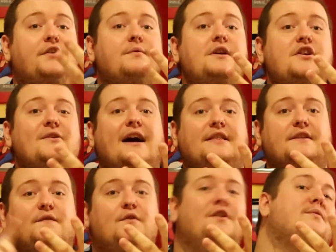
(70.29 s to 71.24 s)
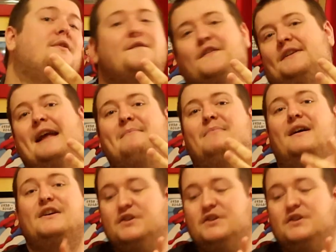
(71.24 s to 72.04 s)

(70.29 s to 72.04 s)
3, you got the 4th one for $10.